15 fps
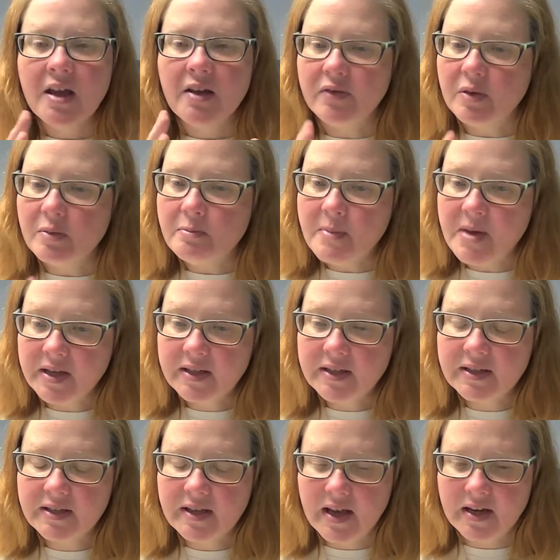If you
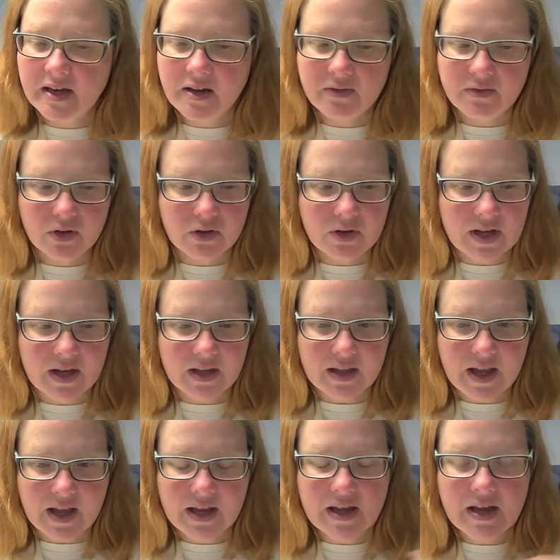missed any of your
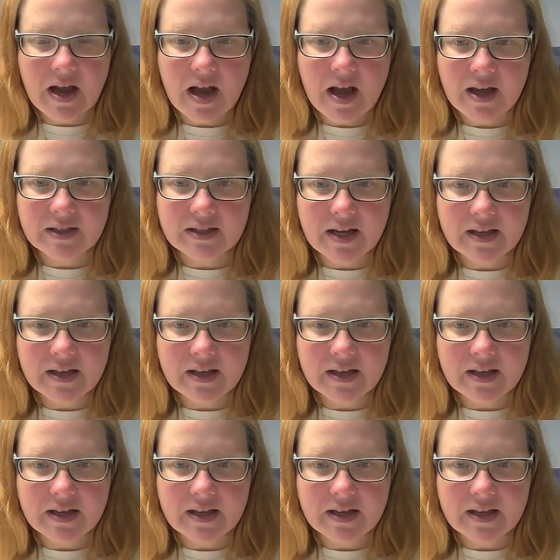ELA uh,